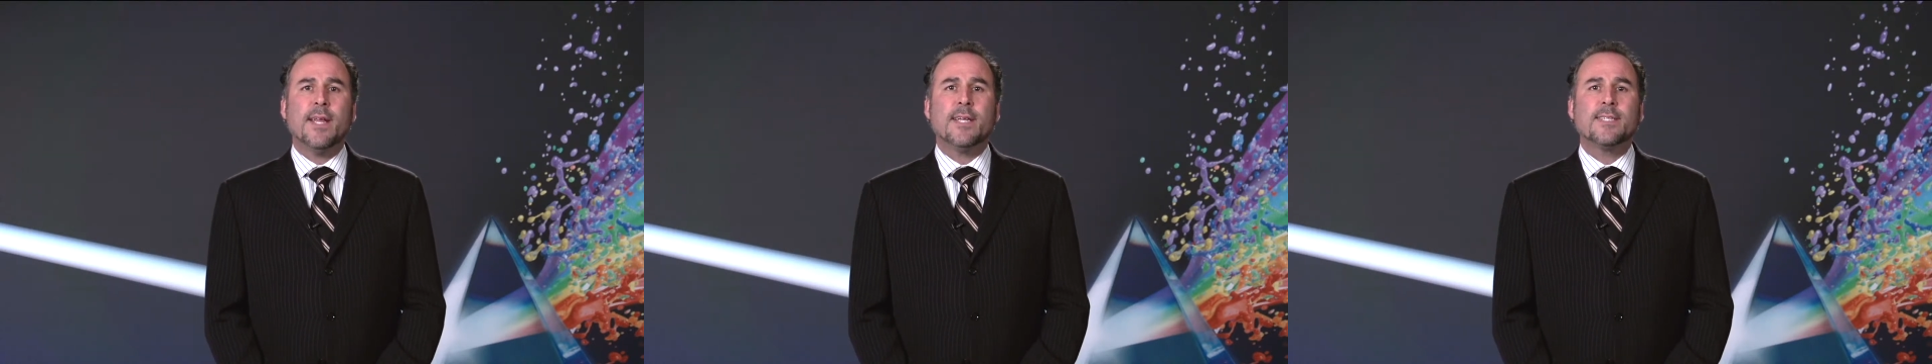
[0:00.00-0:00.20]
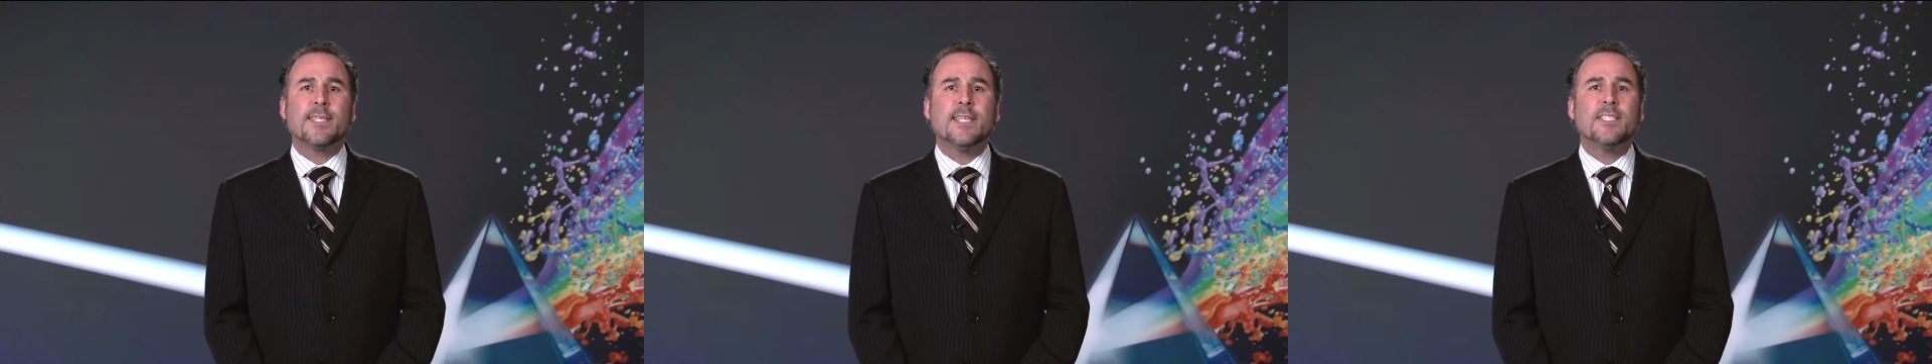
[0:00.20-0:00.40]

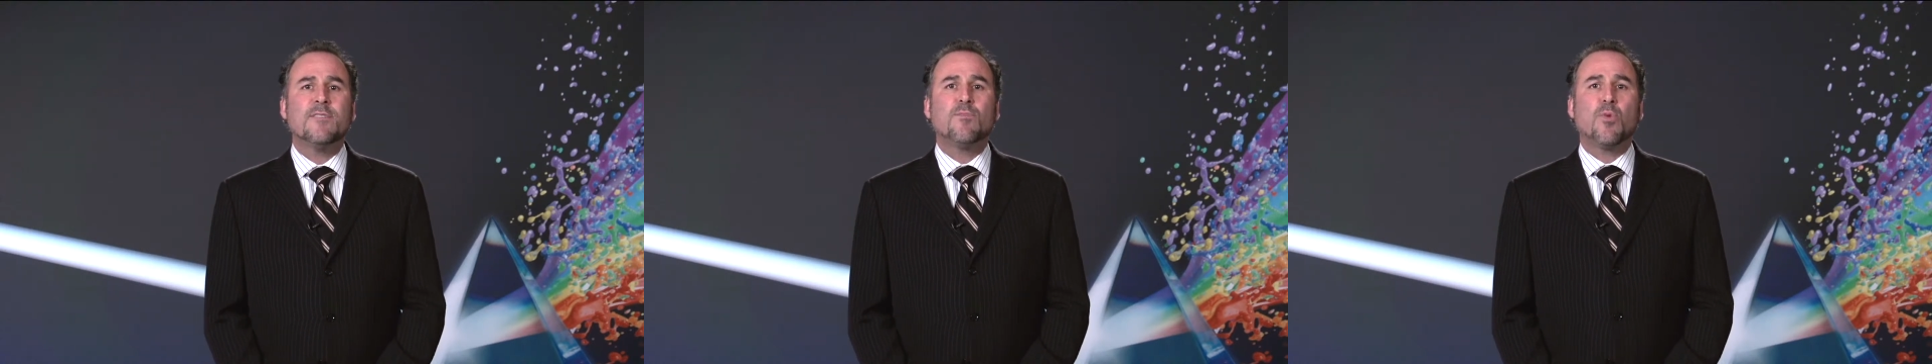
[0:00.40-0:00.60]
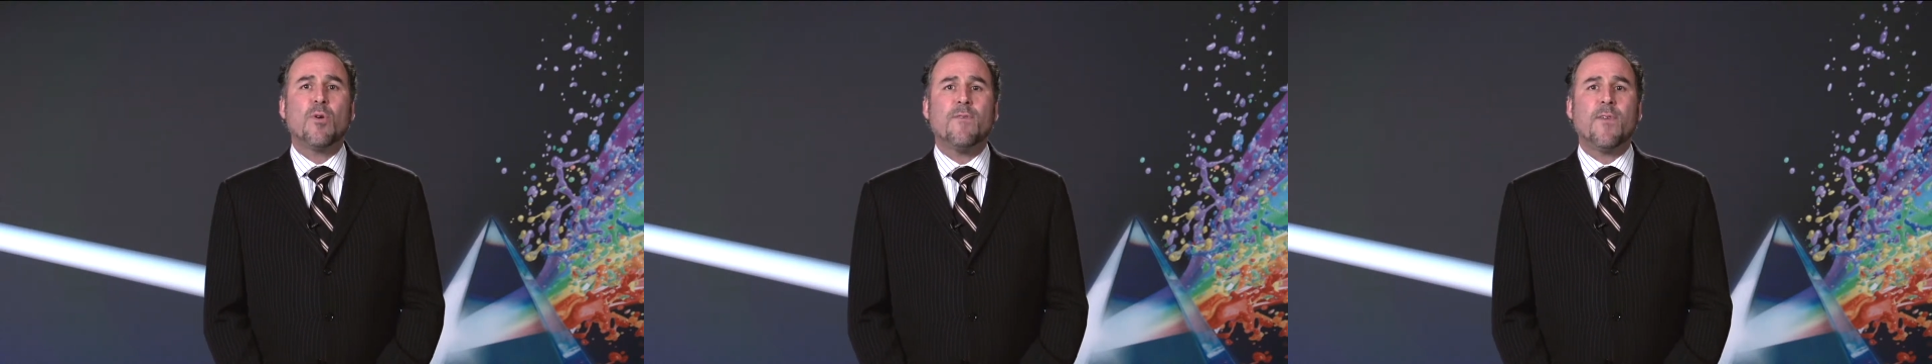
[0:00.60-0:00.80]
extensive
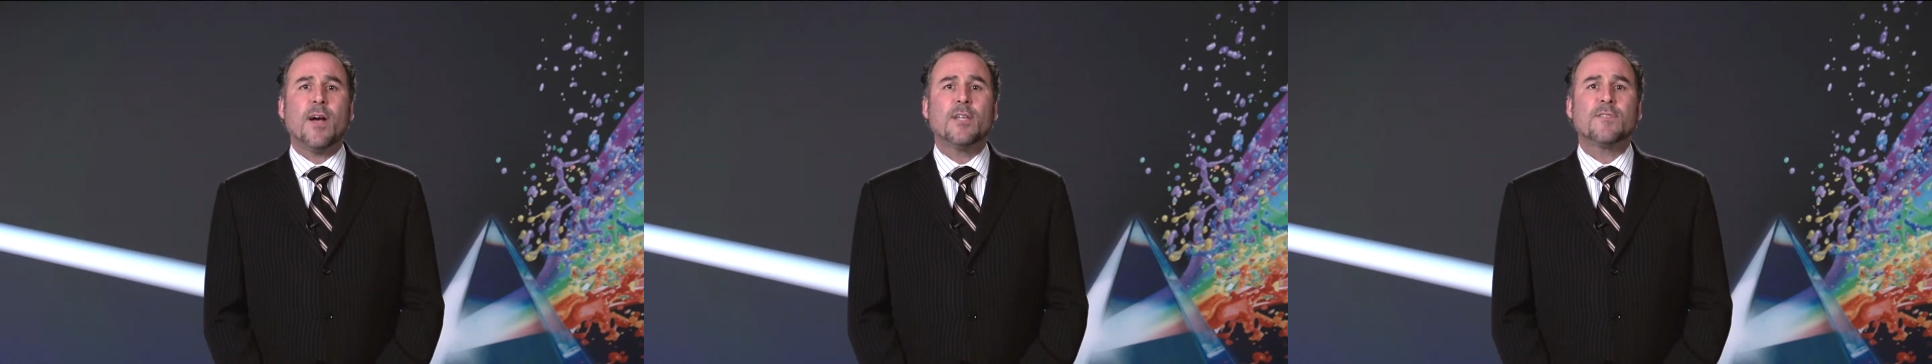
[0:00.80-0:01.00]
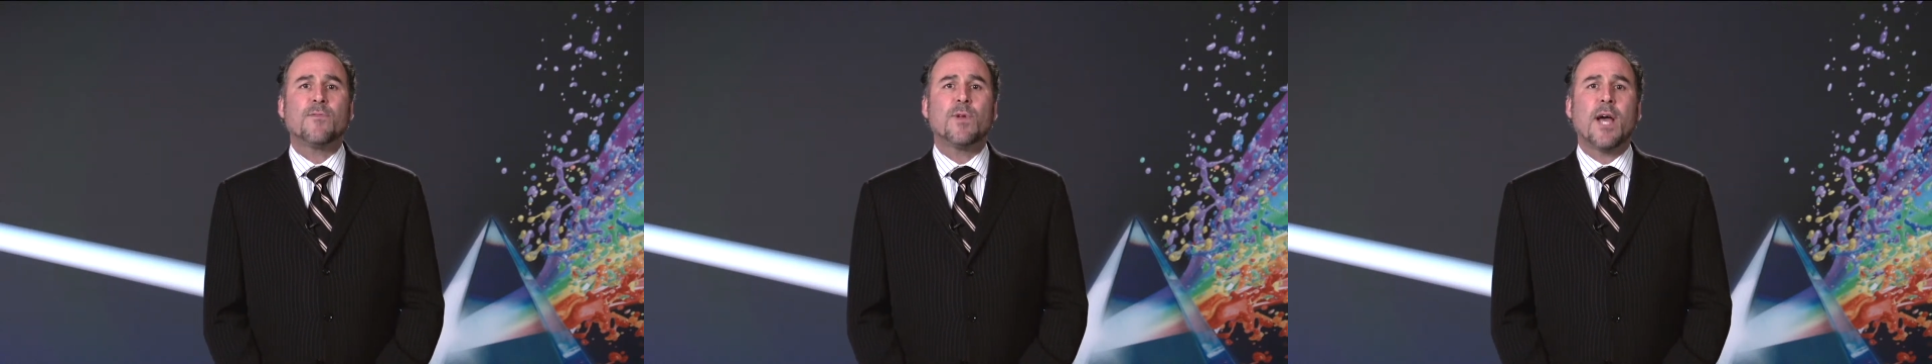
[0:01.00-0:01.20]

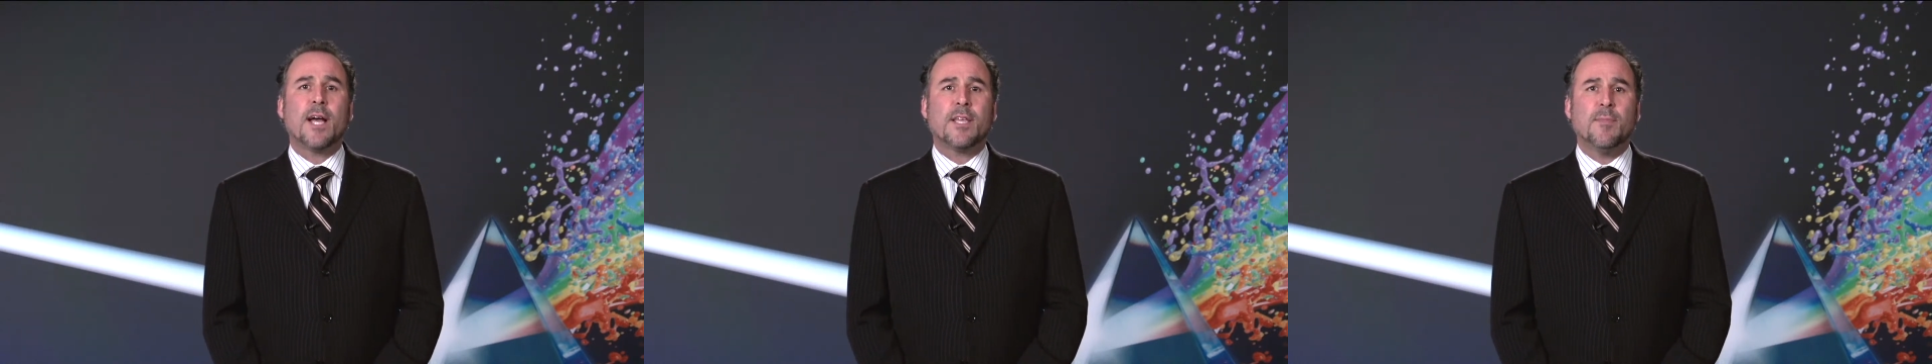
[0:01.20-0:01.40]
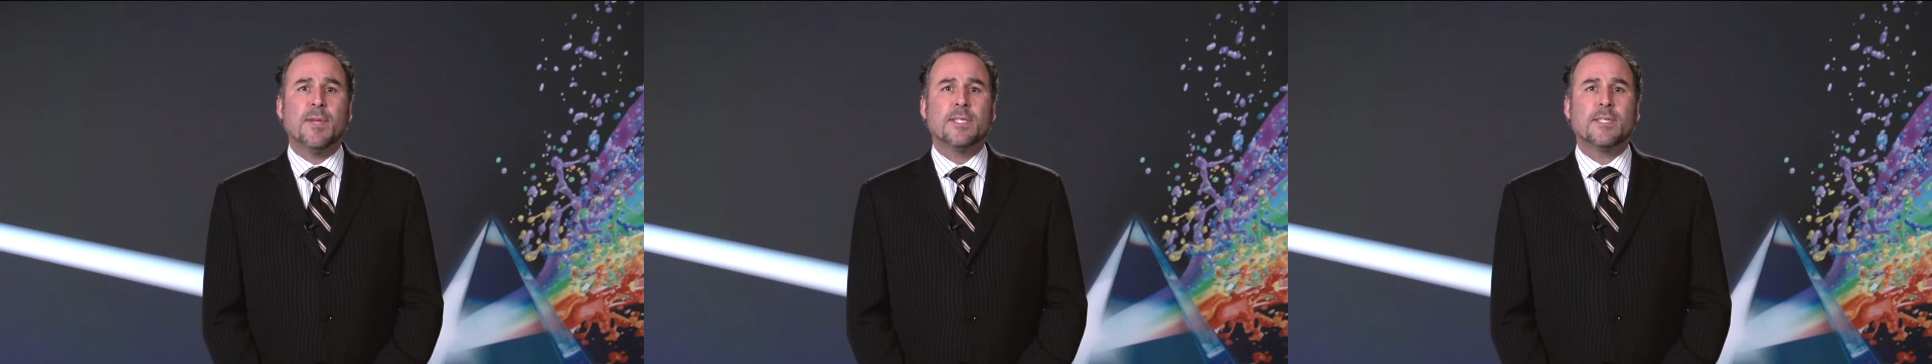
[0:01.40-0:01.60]
profiles for
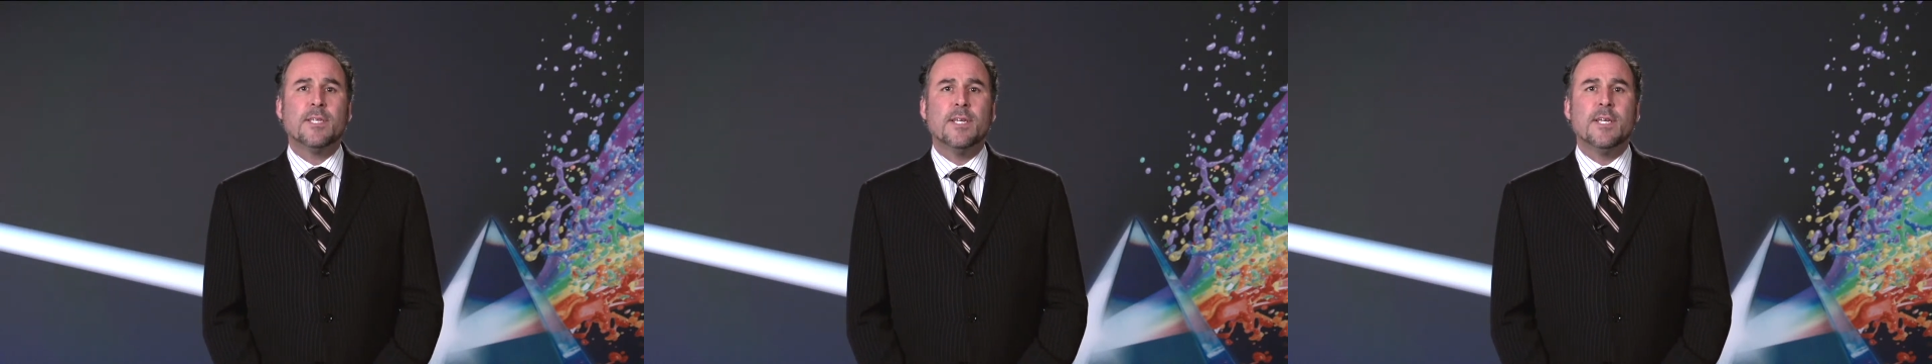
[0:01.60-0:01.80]
documents